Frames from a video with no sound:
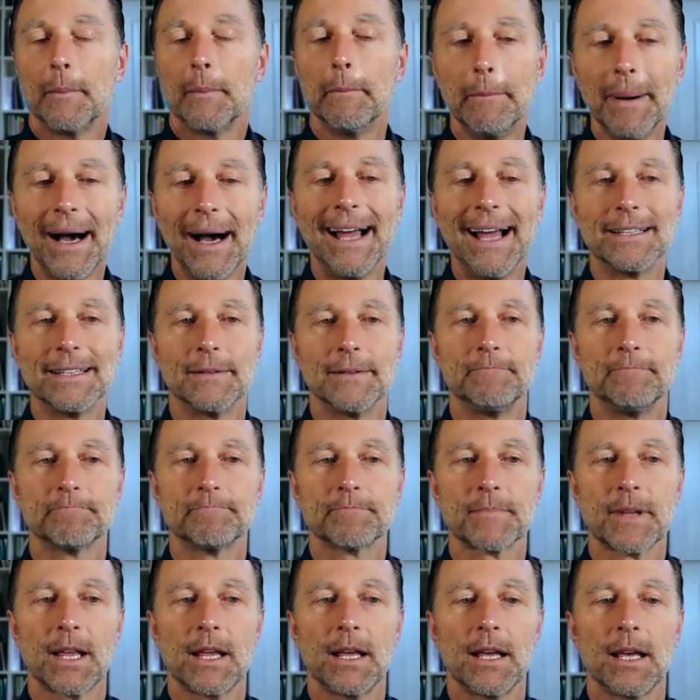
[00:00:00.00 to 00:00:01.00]
But
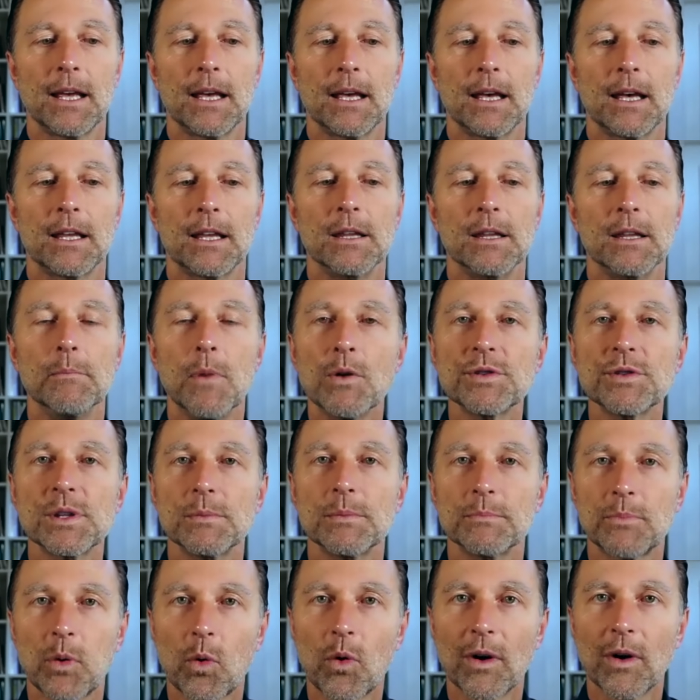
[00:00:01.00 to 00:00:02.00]
the most
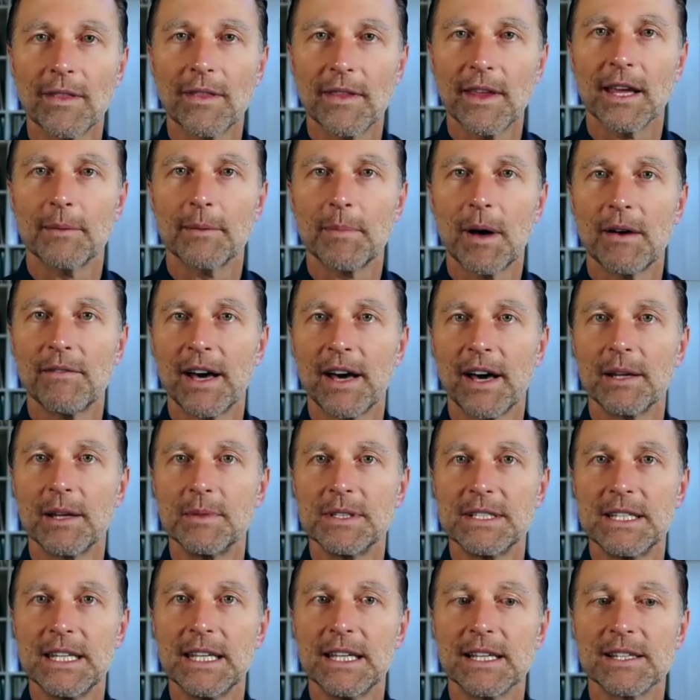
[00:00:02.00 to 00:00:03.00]
important thing about
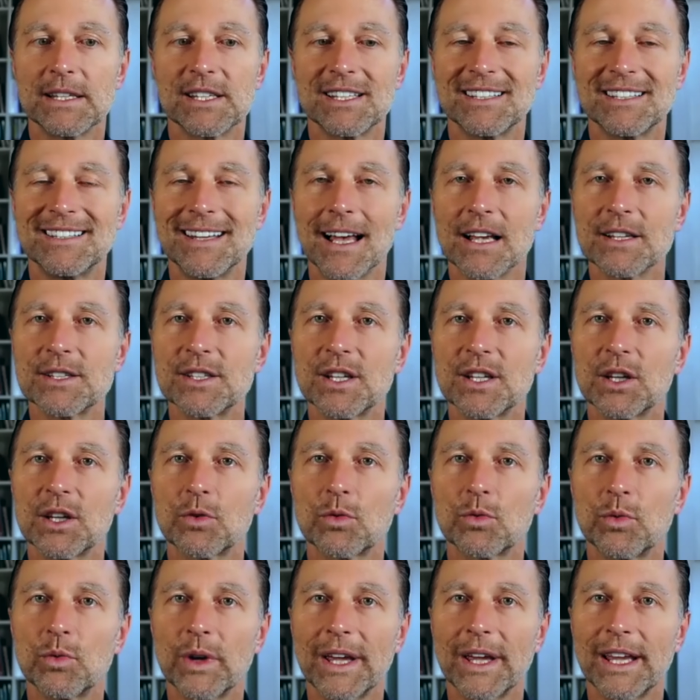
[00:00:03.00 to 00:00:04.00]
vitamin D is, does it
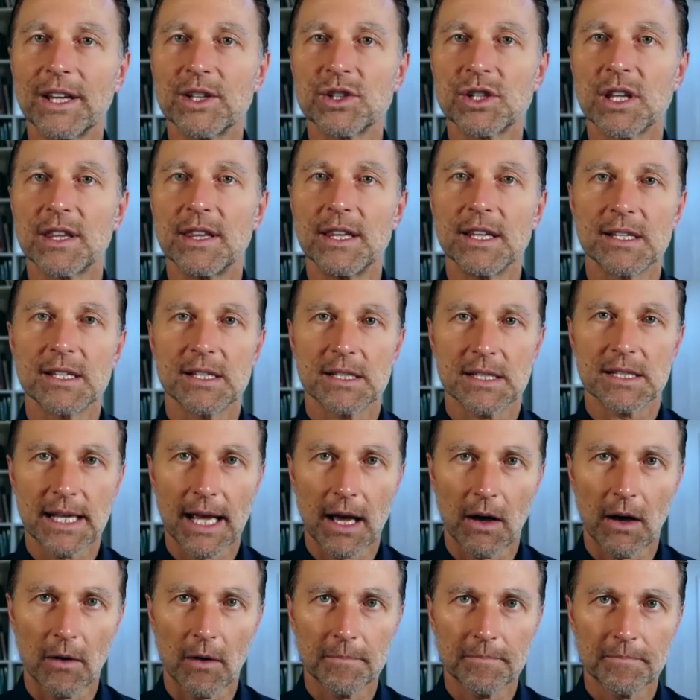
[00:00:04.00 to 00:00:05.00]
reach the
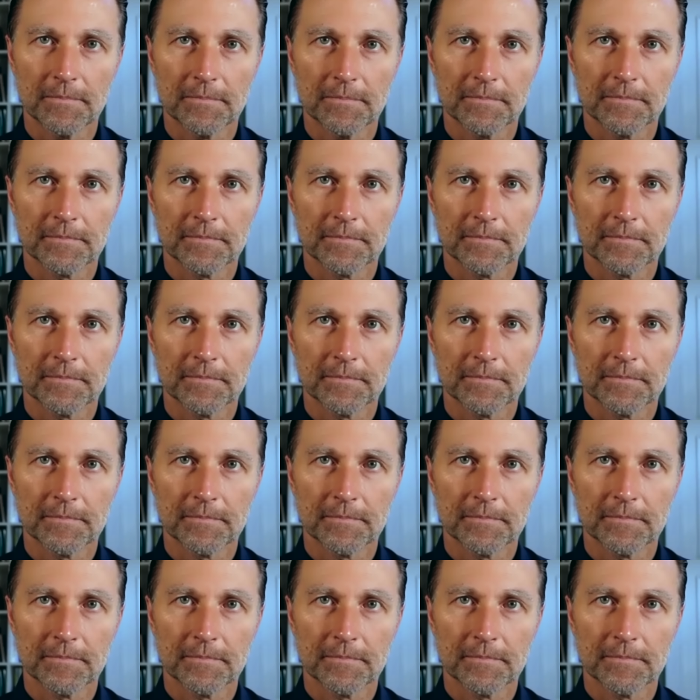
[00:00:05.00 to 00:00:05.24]
cell?